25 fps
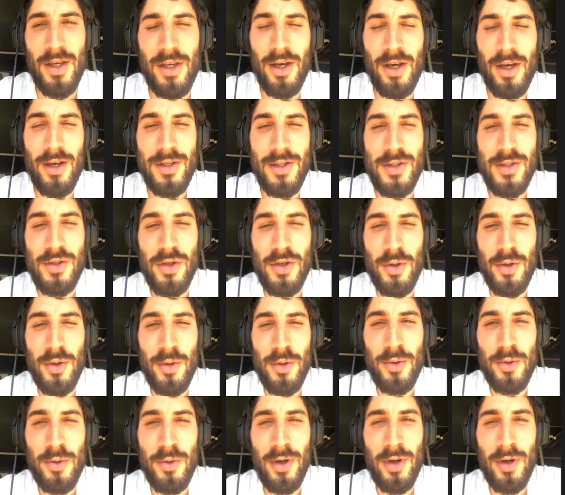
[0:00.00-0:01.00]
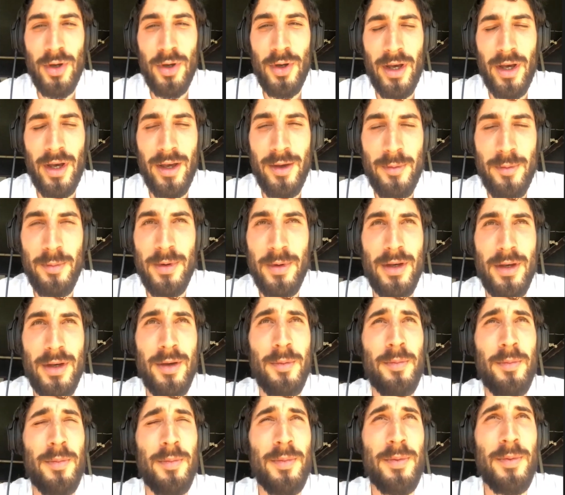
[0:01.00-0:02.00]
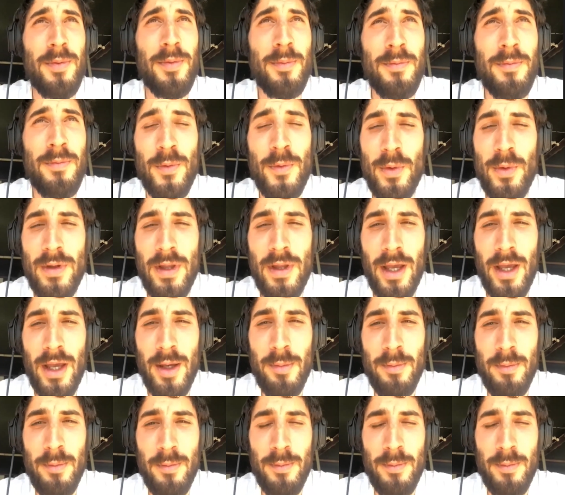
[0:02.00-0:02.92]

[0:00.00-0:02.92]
So I'm a full-time